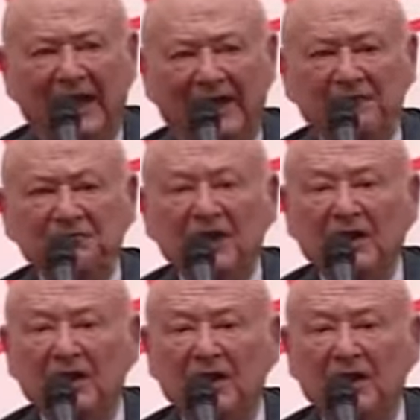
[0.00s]
and
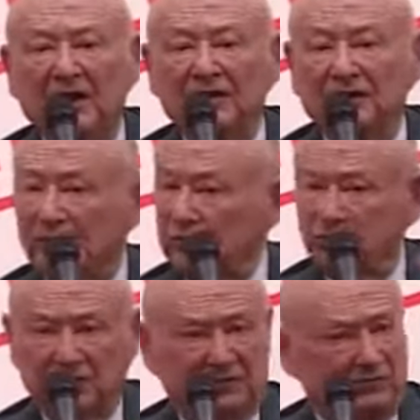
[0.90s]
there
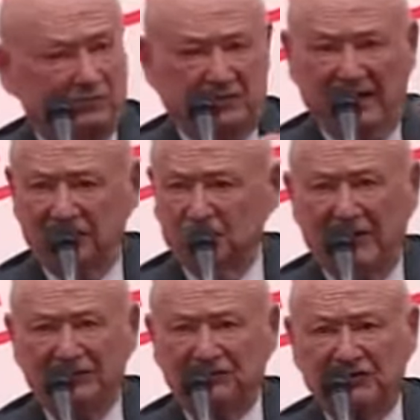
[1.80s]
were, without
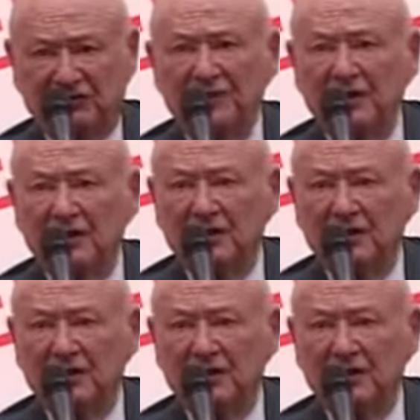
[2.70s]
question,